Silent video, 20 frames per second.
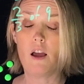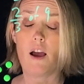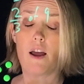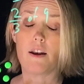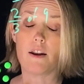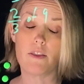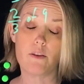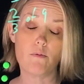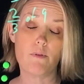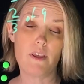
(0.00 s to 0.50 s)

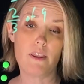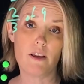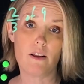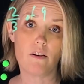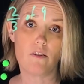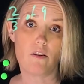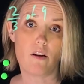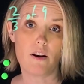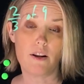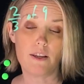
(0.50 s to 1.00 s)
Another way
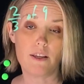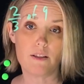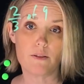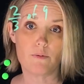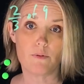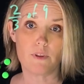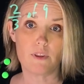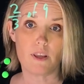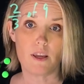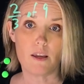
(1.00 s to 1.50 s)
that a lot of
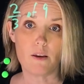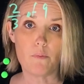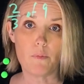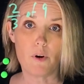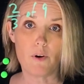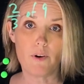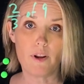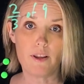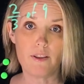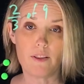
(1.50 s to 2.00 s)
kids will think
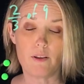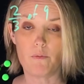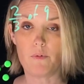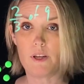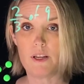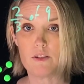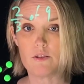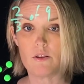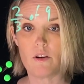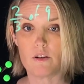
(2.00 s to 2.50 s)
about it that we
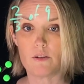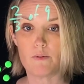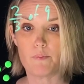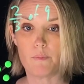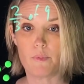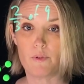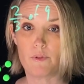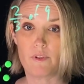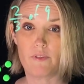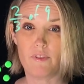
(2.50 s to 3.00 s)
didn't talk
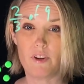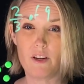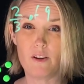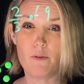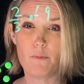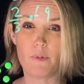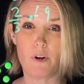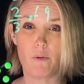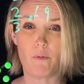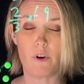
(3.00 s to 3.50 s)
about in the
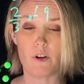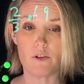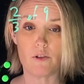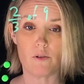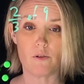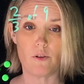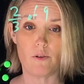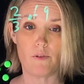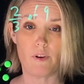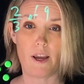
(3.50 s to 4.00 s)
video, but I want to
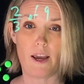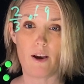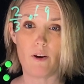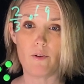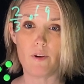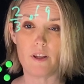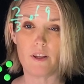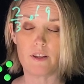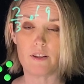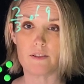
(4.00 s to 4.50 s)
show you
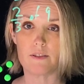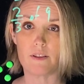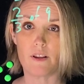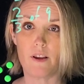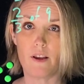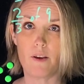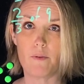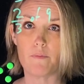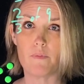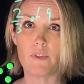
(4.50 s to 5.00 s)
now is
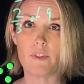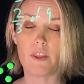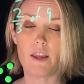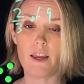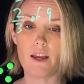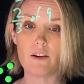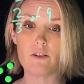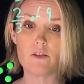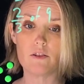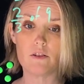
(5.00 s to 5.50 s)

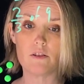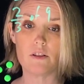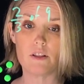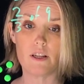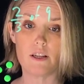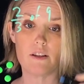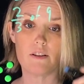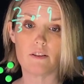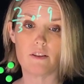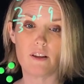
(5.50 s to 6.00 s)
they
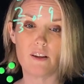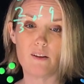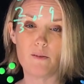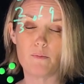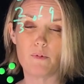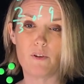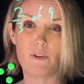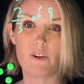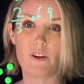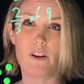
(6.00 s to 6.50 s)
actually think
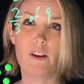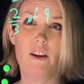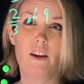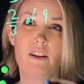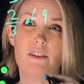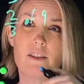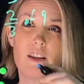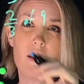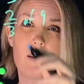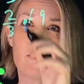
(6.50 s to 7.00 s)
about it
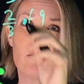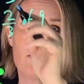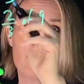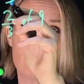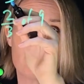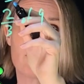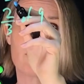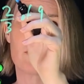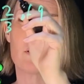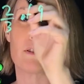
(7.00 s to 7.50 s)
taking
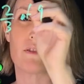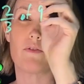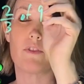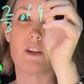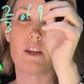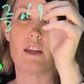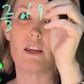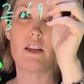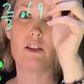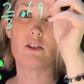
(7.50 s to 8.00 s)
2/3 of
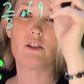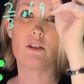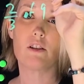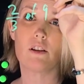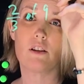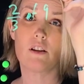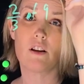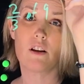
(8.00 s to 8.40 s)
each